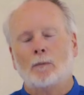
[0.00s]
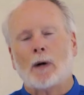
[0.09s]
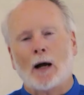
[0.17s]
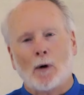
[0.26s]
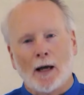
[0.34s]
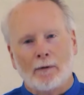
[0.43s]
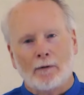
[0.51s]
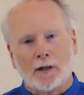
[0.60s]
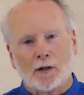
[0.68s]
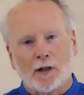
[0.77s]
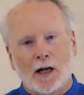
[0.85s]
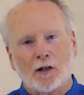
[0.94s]
by way of
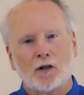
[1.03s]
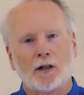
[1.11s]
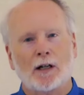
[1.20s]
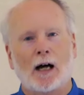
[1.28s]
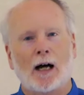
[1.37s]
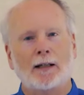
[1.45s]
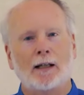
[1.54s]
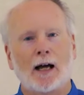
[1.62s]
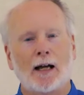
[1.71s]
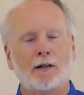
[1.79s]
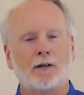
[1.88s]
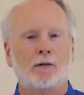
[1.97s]
introduction,
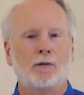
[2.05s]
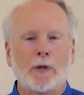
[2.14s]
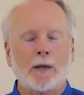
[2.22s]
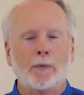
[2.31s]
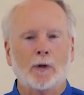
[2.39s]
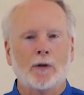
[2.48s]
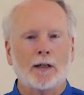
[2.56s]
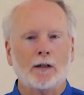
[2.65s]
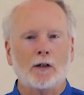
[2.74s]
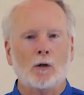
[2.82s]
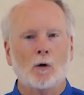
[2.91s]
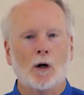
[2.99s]
announce to people that
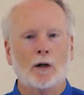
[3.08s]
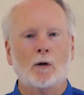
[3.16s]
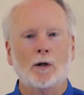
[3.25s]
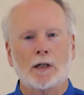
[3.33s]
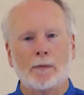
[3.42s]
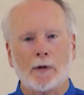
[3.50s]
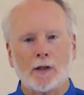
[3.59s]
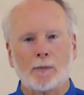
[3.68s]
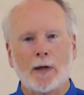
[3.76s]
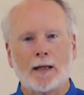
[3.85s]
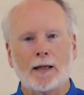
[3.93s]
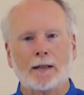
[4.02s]
you are going to be
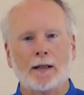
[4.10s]
speaking